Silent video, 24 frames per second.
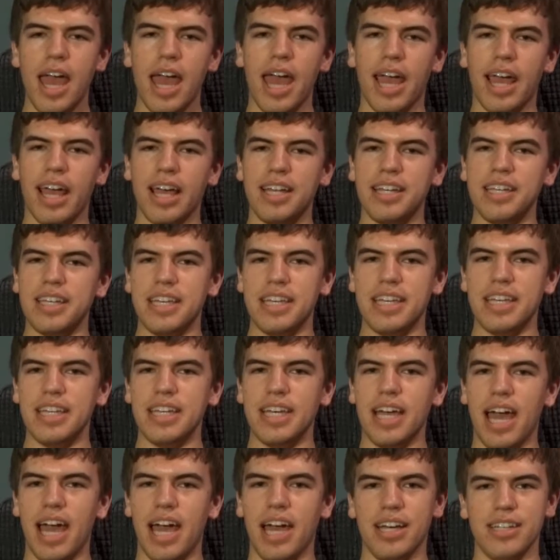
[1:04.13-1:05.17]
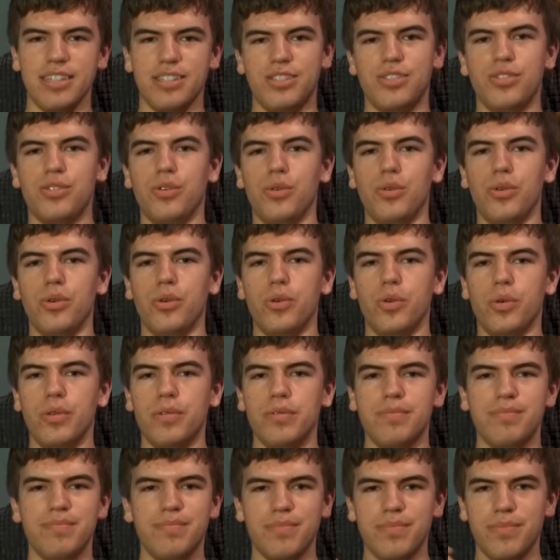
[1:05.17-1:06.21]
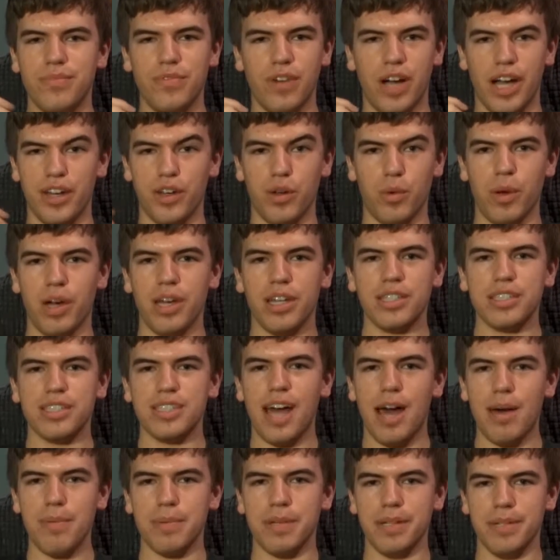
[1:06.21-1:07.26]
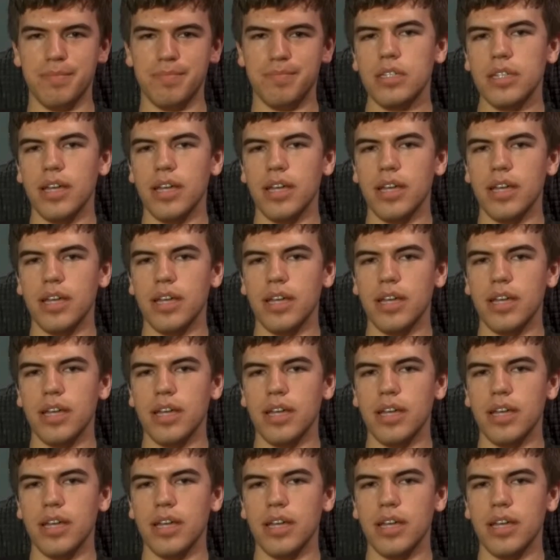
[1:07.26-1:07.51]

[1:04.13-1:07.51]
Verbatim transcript: And he has to find a way to stop it.